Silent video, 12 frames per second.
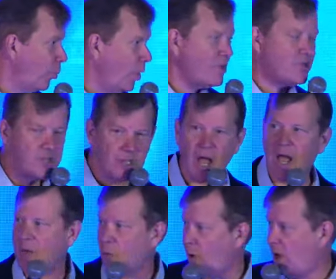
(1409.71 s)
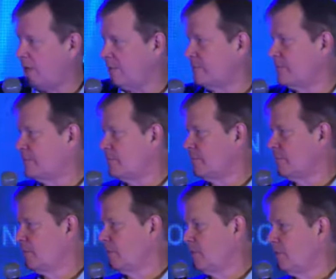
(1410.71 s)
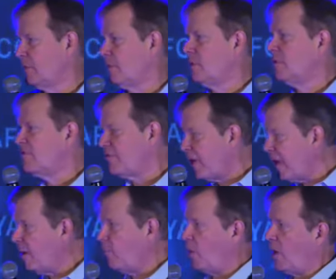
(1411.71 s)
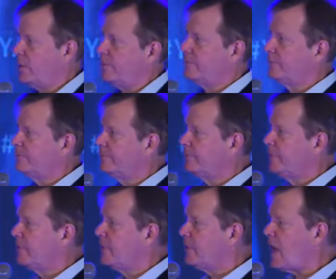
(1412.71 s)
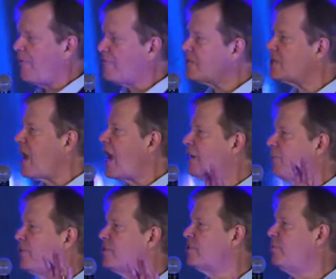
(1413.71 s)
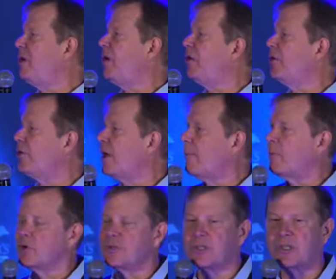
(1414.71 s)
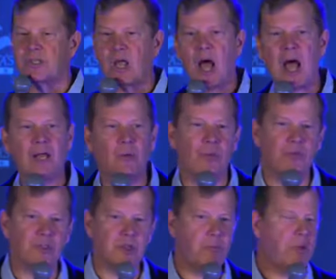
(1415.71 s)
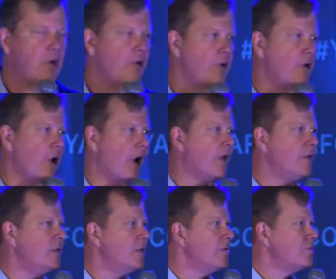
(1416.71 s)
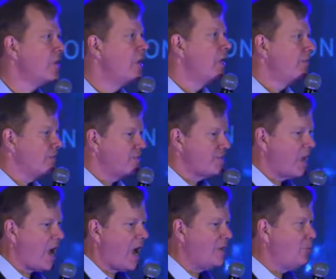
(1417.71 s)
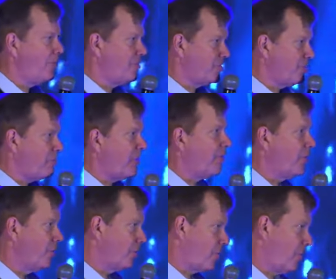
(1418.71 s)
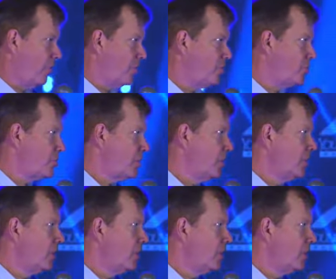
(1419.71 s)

Which side won? Freedom won. Not the side with the superior numbers, the side with the superior ideas, the side with the superior courage.